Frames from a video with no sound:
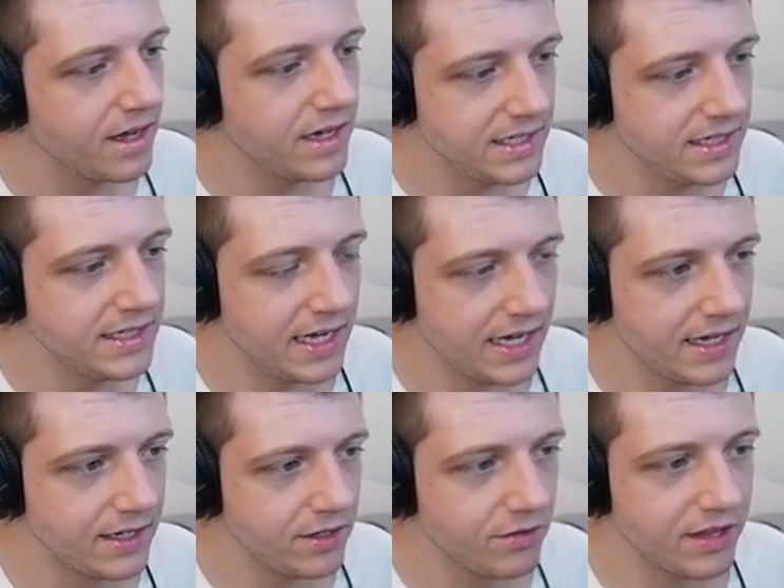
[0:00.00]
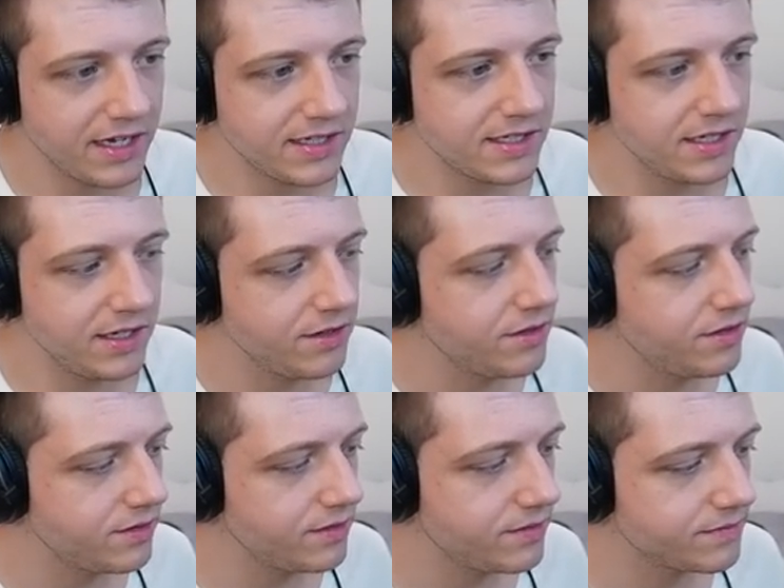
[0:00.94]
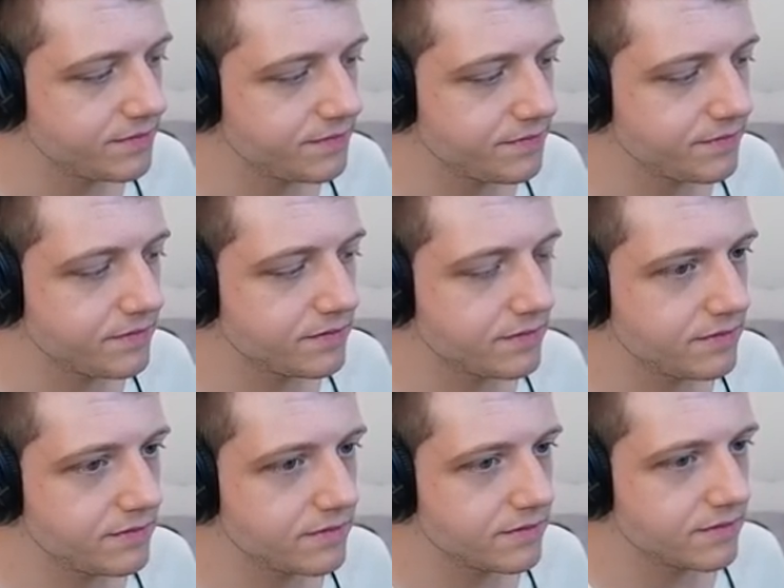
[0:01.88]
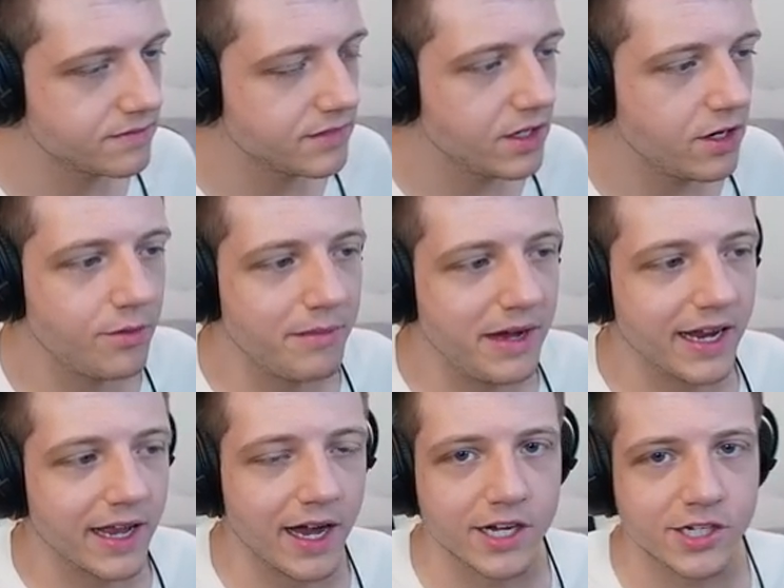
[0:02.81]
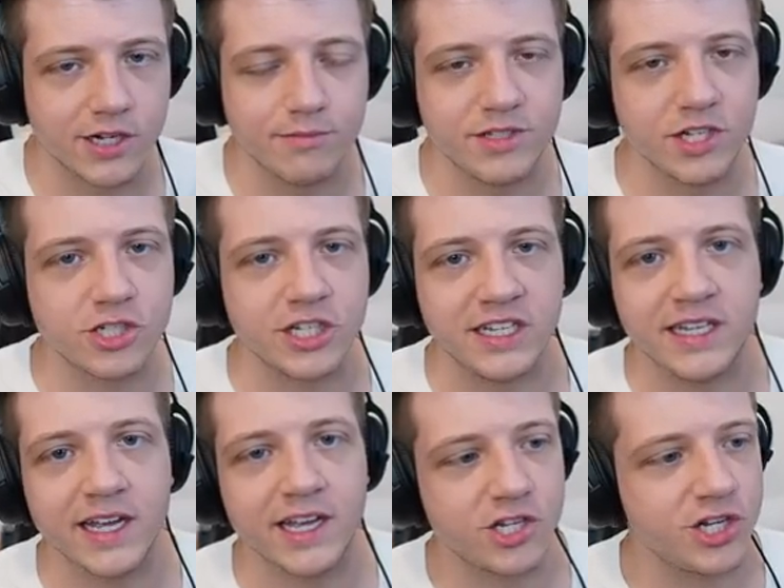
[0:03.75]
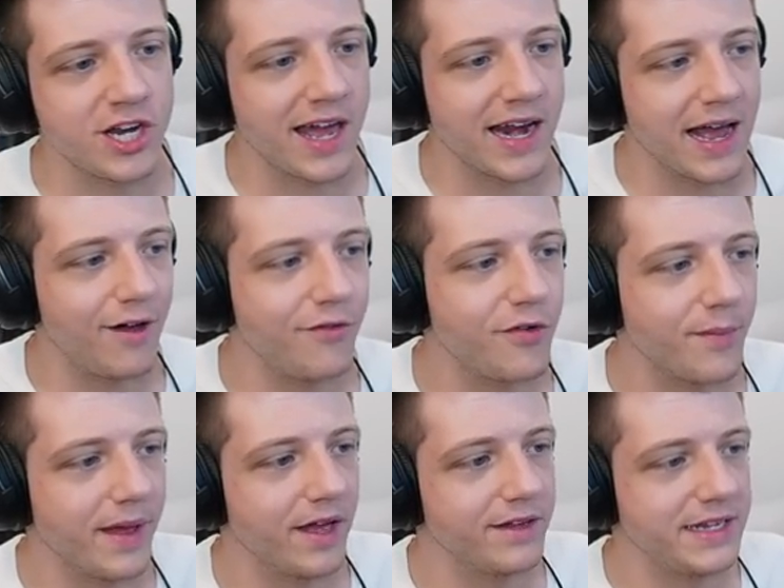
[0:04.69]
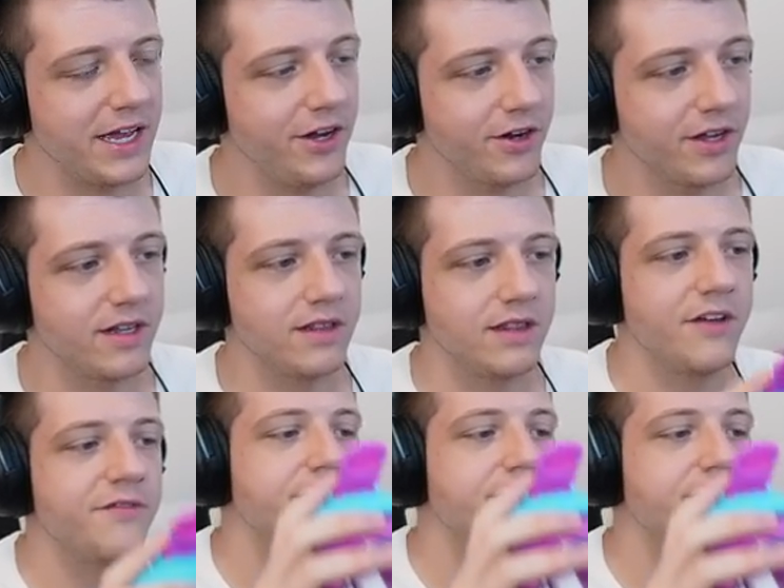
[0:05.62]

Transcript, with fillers: Yeah, no thanks to you. You're safe, Shirley. Oh my gosh, I'm such a Giga Chad alpha male. Now you're gonna love me